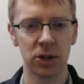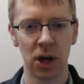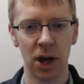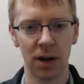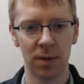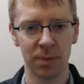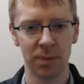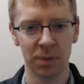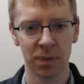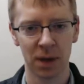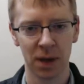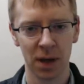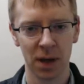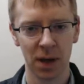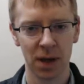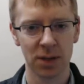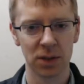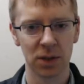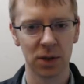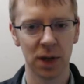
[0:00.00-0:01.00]
a job.
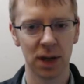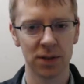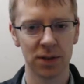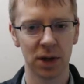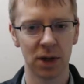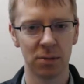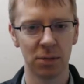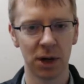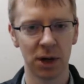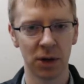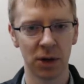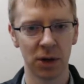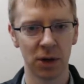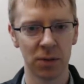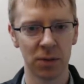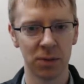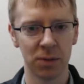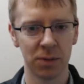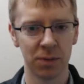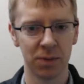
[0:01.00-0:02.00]
So that's our main
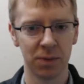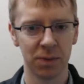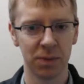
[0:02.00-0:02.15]
goal.